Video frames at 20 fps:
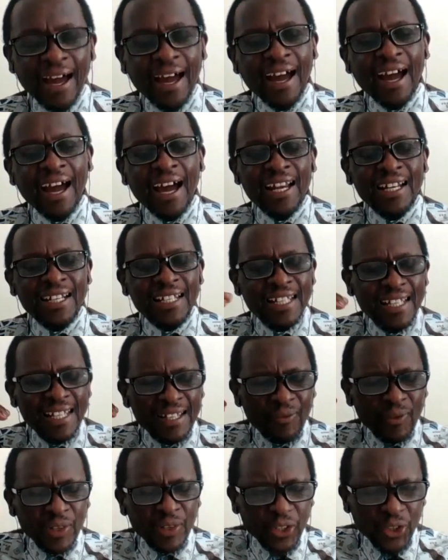and
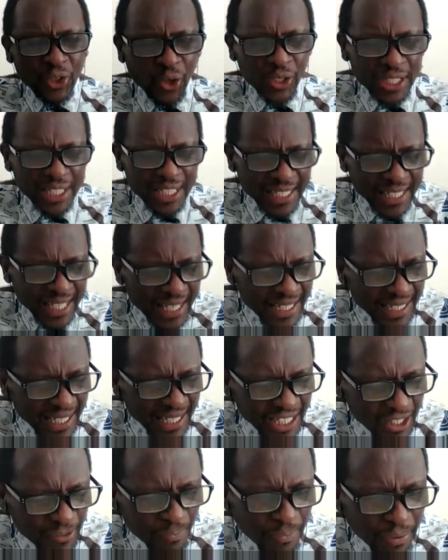we don't sense
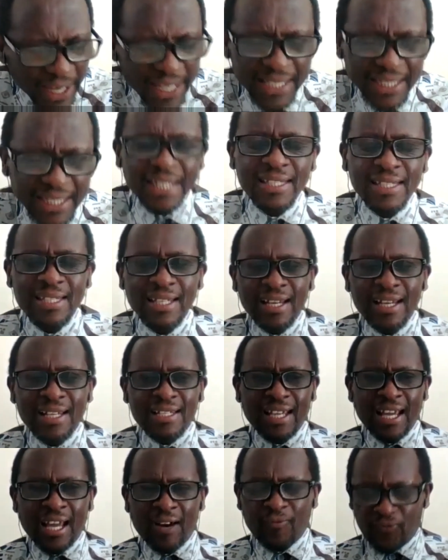his presence, as
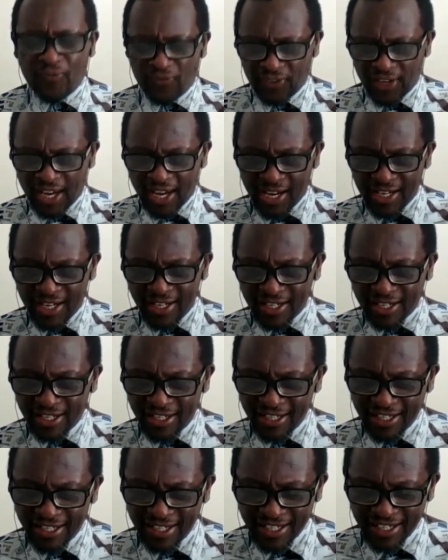I have said,
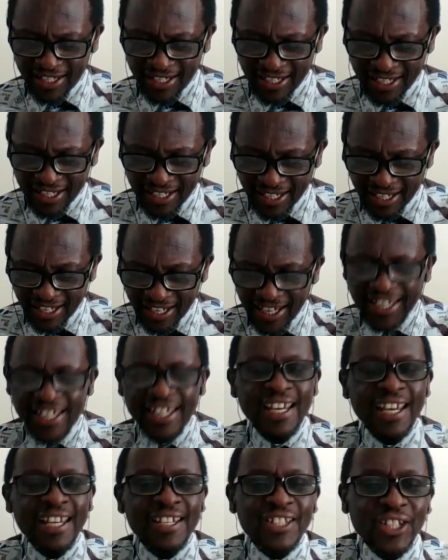he
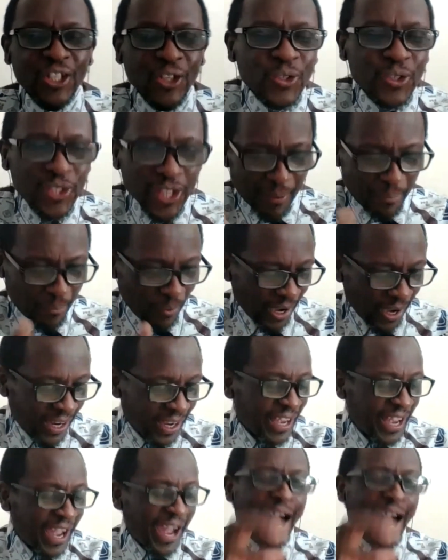is still somewhere.
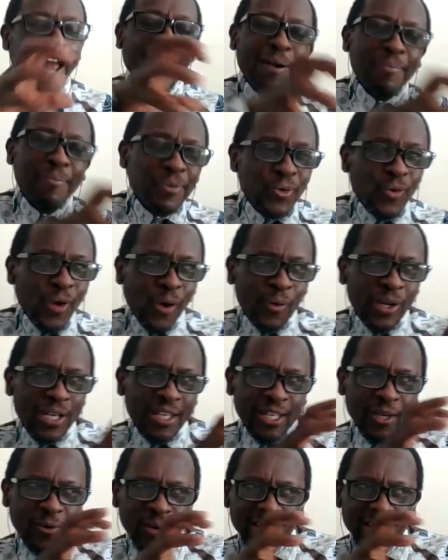I am sure when they were